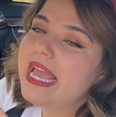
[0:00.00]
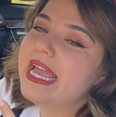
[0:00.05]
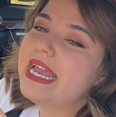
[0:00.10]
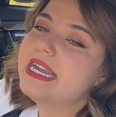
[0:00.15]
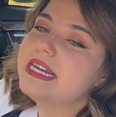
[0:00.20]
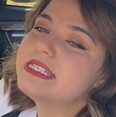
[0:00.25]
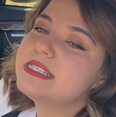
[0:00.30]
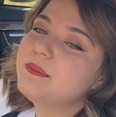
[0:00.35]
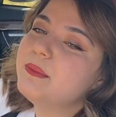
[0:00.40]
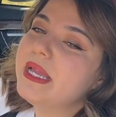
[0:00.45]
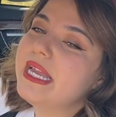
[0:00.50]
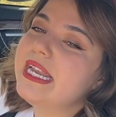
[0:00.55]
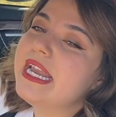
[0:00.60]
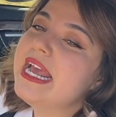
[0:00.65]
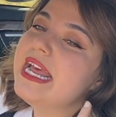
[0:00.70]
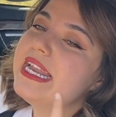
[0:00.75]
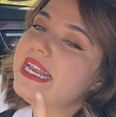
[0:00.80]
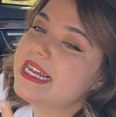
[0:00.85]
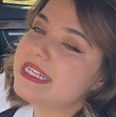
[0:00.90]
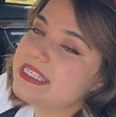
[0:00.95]
it doesn't mean
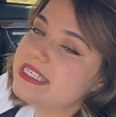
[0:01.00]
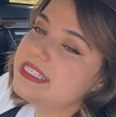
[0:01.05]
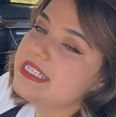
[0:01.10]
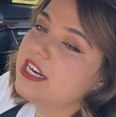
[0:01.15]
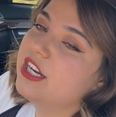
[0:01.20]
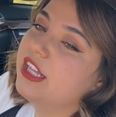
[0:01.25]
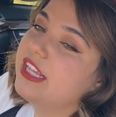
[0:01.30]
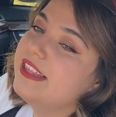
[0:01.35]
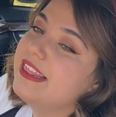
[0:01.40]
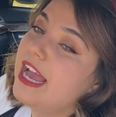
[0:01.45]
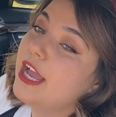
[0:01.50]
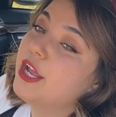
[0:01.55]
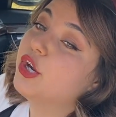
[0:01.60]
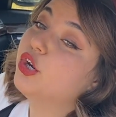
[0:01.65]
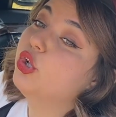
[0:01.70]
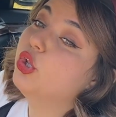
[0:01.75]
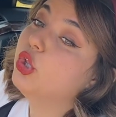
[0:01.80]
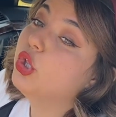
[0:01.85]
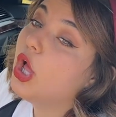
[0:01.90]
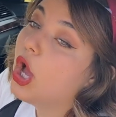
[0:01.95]
necessarily that
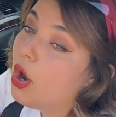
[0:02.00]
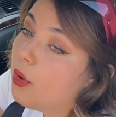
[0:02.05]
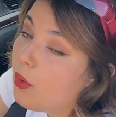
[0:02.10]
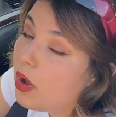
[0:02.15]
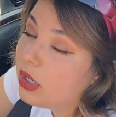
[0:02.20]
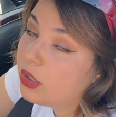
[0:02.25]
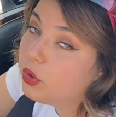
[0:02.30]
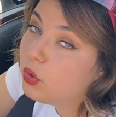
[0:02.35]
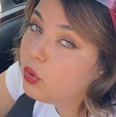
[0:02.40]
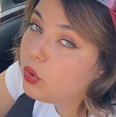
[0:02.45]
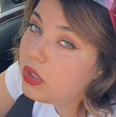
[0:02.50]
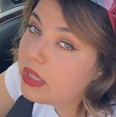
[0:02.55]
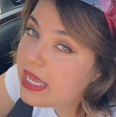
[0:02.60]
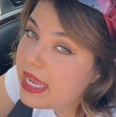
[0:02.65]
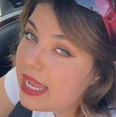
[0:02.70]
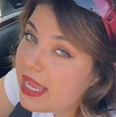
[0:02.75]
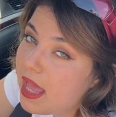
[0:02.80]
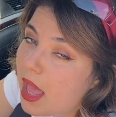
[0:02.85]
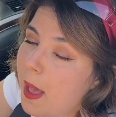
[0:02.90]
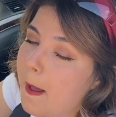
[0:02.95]
you're low on
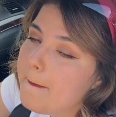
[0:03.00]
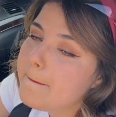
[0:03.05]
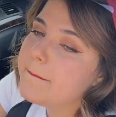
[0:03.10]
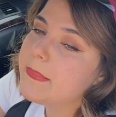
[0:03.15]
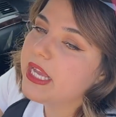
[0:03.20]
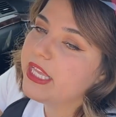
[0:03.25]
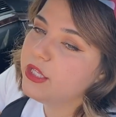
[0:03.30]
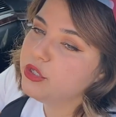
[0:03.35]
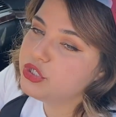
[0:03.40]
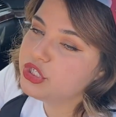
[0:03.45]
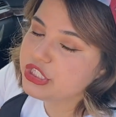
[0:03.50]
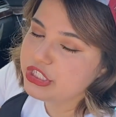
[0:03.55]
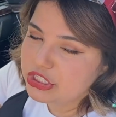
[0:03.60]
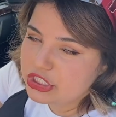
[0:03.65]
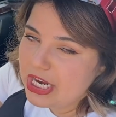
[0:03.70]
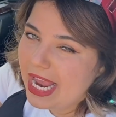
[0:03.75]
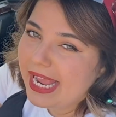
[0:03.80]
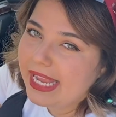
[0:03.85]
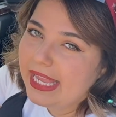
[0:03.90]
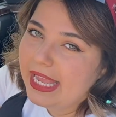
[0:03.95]
coolant, but you should
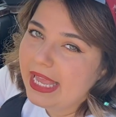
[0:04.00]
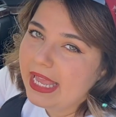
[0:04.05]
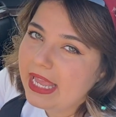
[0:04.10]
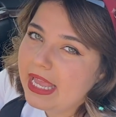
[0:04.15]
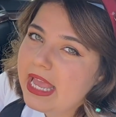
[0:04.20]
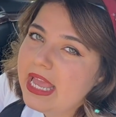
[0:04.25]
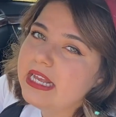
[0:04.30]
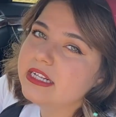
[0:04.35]
check it.